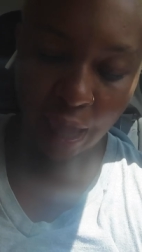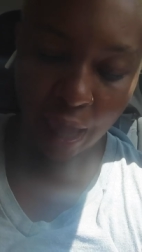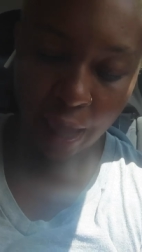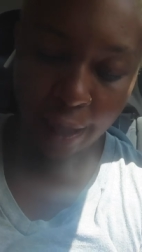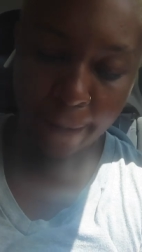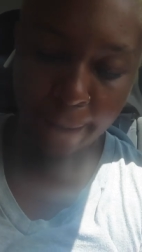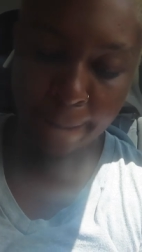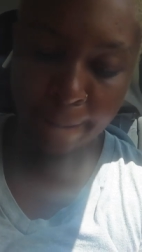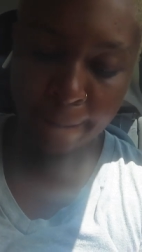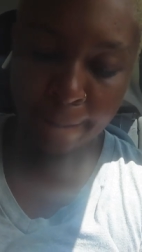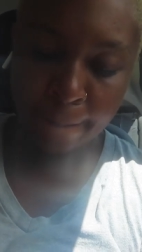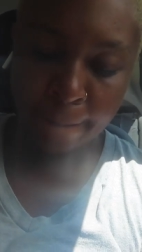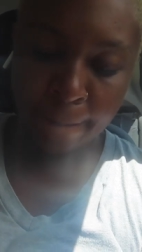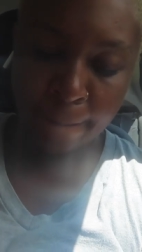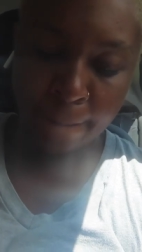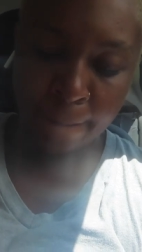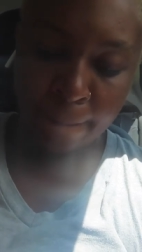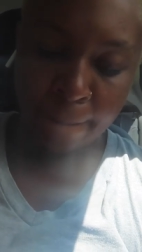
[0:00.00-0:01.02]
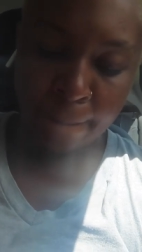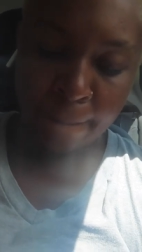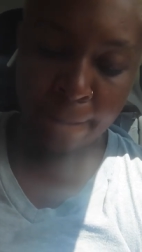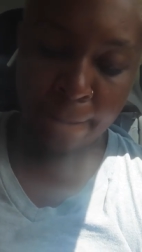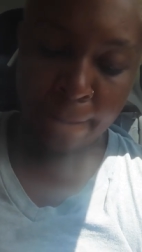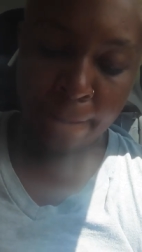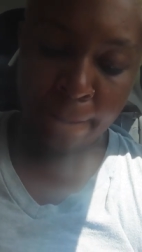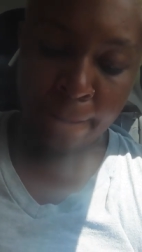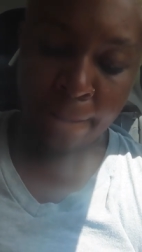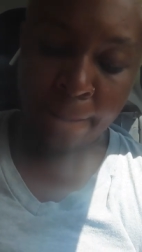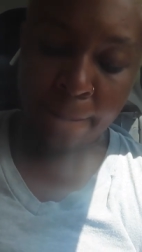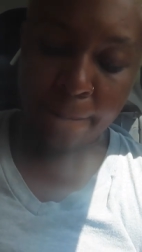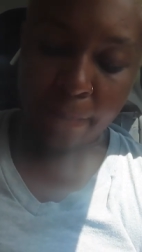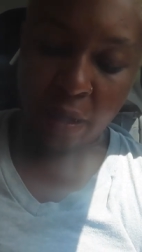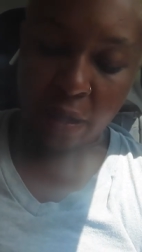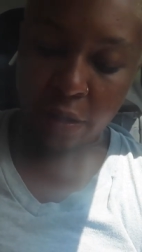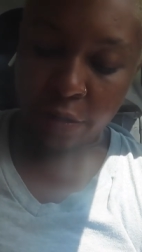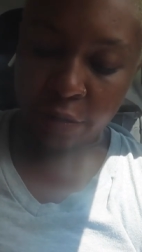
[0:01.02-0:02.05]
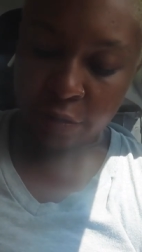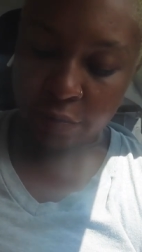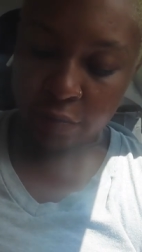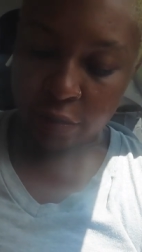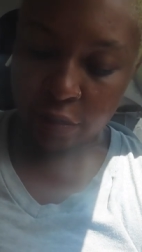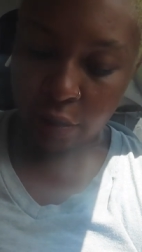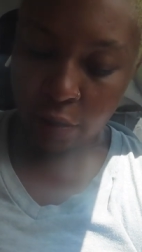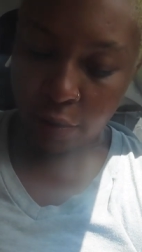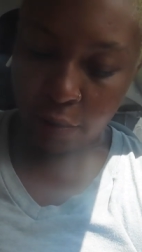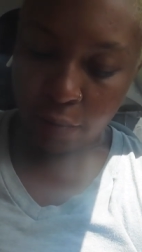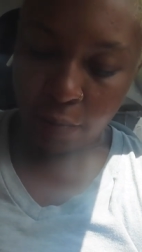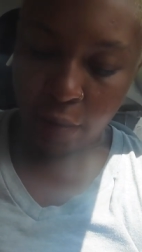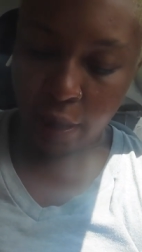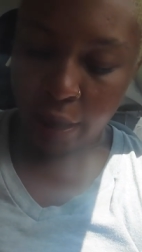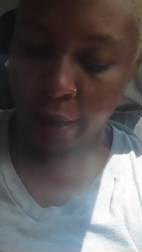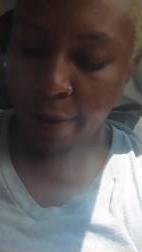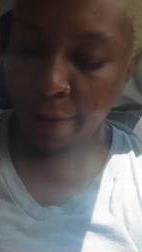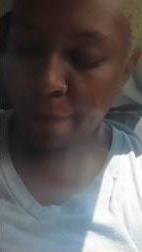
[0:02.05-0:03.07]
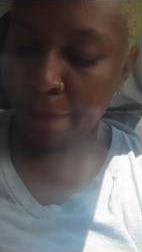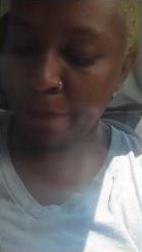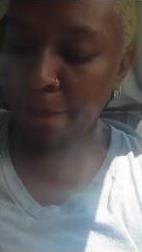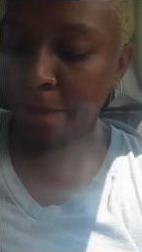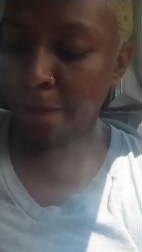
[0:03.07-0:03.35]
that, my clothes were soaking wet.